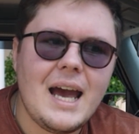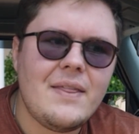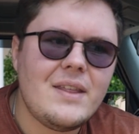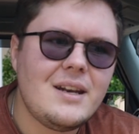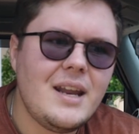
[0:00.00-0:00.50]

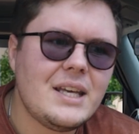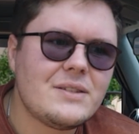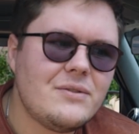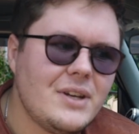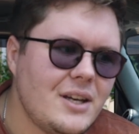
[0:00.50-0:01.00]
And the
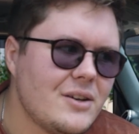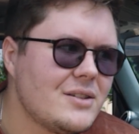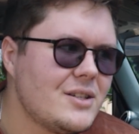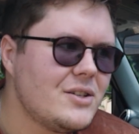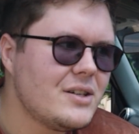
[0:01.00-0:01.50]
next
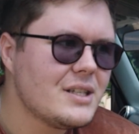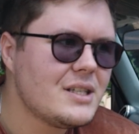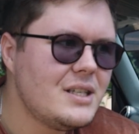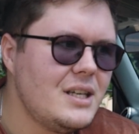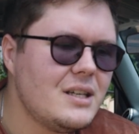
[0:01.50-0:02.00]
videos that you're going to
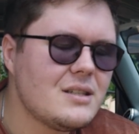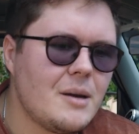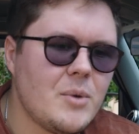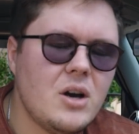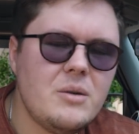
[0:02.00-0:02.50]
see is
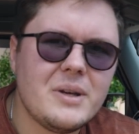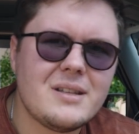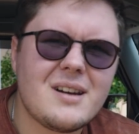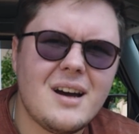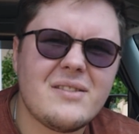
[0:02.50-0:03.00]
I'm hoping
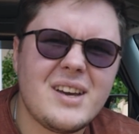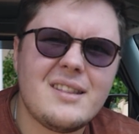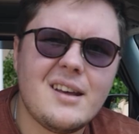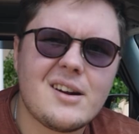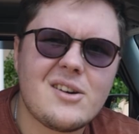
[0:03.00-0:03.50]
to kind of
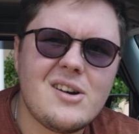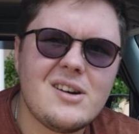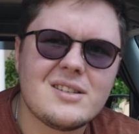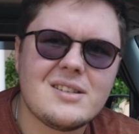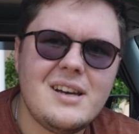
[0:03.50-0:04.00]
get that
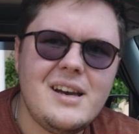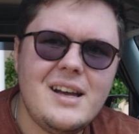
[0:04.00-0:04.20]
across,